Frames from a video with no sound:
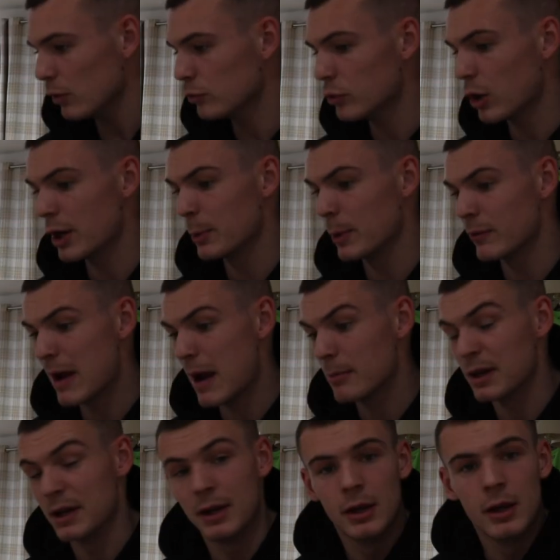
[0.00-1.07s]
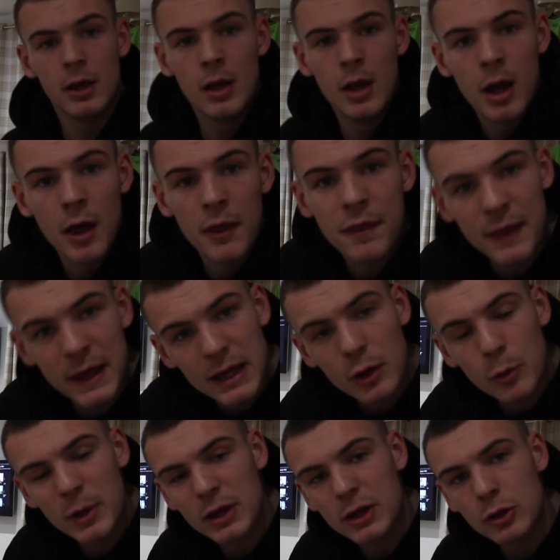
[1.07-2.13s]
Right, we're rambling. I
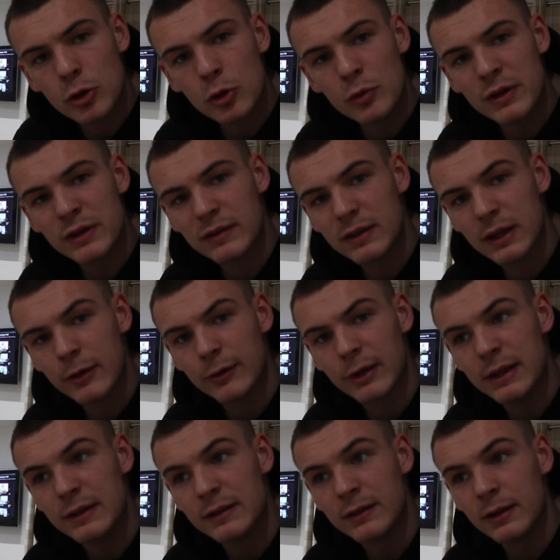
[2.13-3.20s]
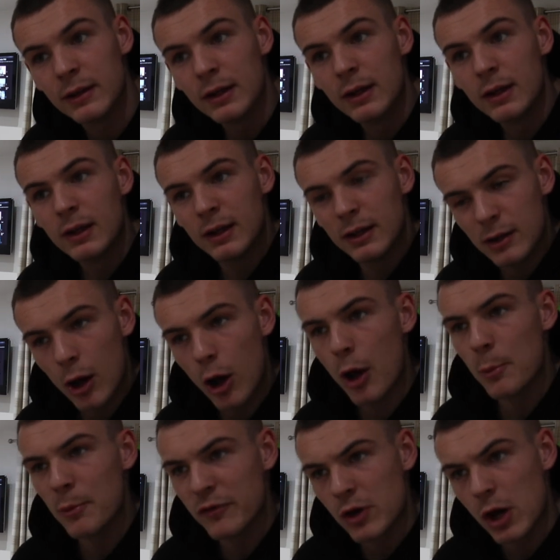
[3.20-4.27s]
think we're going to call this series
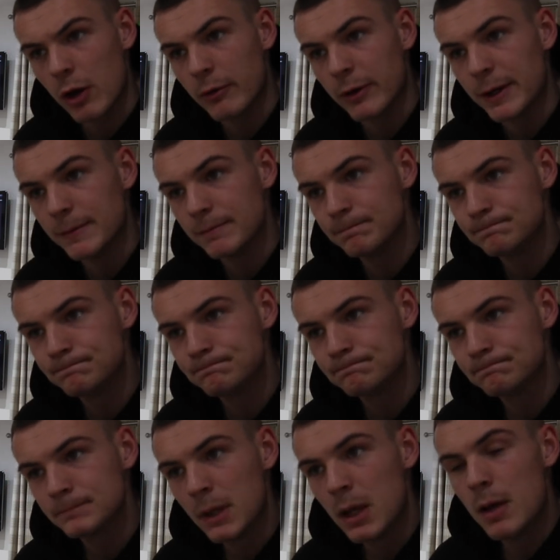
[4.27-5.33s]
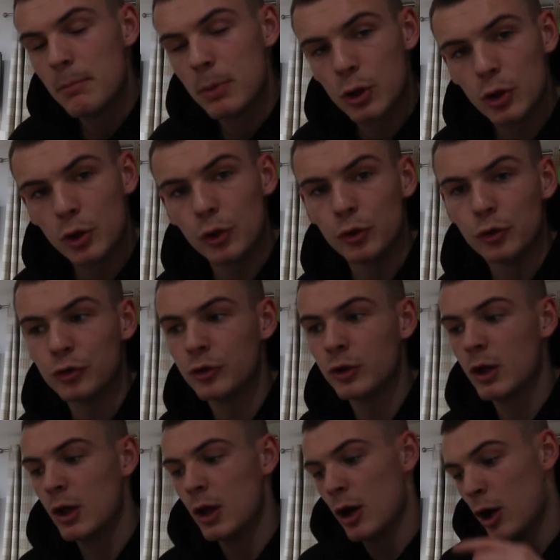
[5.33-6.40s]
Cutting with Curry because
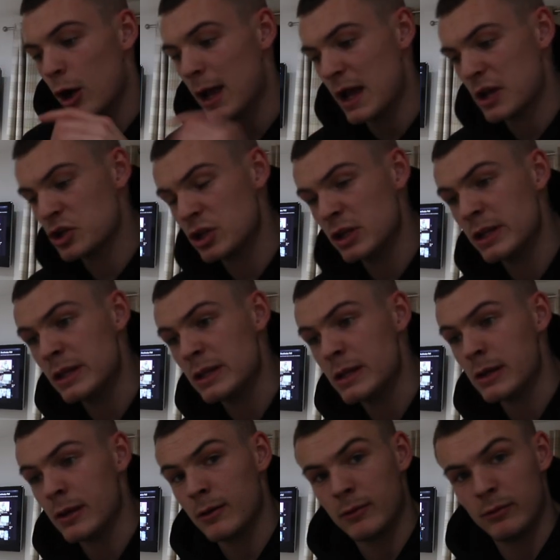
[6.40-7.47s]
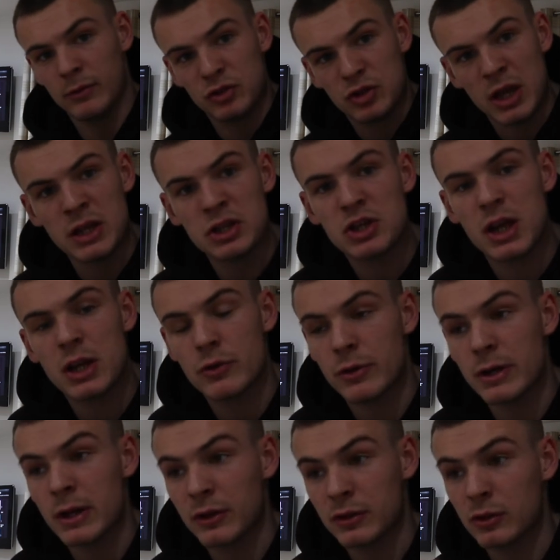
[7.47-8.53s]
I actually, in
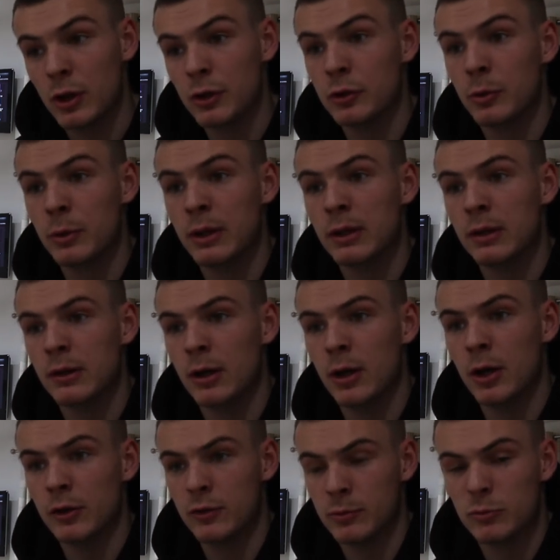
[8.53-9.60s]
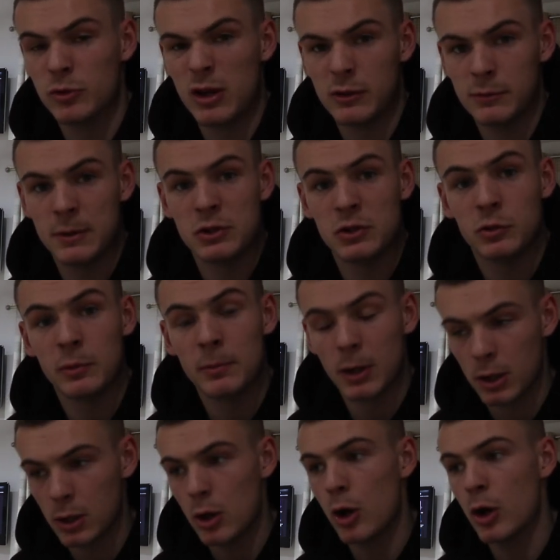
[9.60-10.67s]
January, I started doing uh, some transformations with my
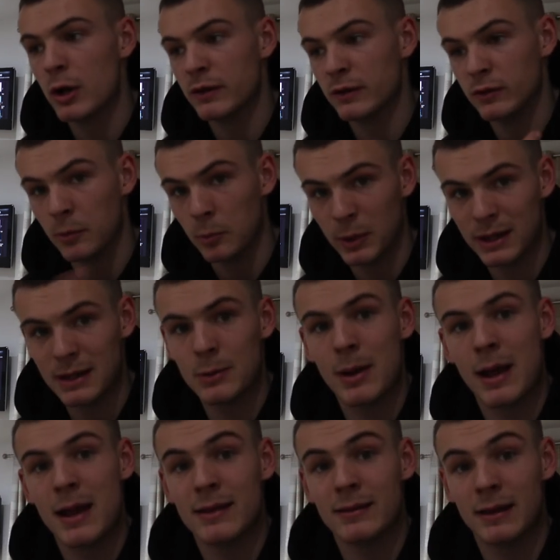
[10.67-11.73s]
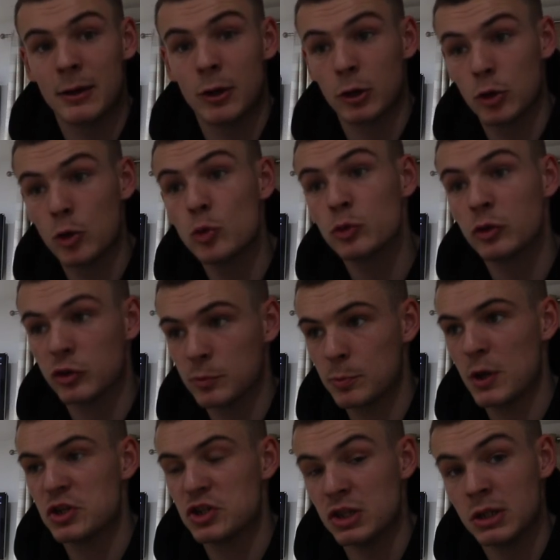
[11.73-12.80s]
clients, some weekly weigh-ins, and I called the
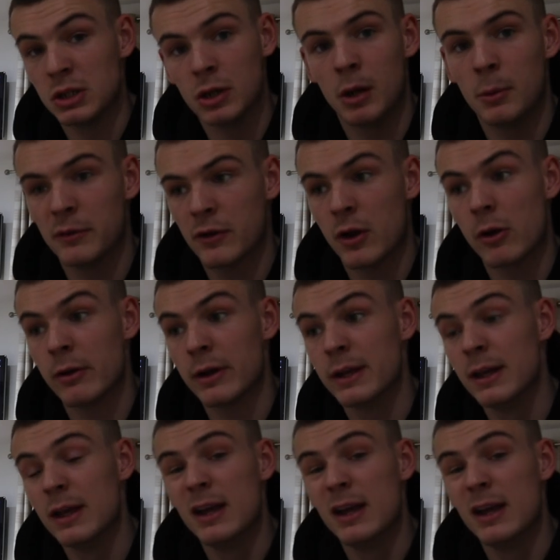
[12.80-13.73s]
spreadsheet Cutting with Curry.